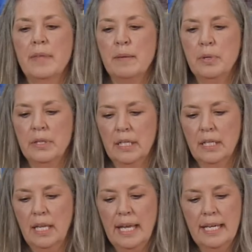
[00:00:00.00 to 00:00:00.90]
they put the
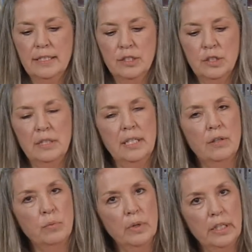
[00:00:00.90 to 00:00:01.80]
clay in, did
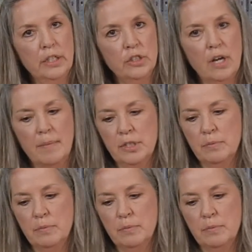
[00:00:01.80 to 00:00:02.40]
a really good job of